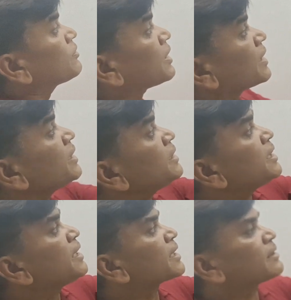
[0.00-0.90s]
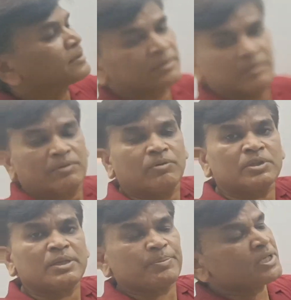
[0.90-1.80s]
current year
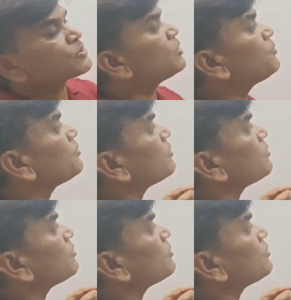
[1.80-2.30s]
on the base of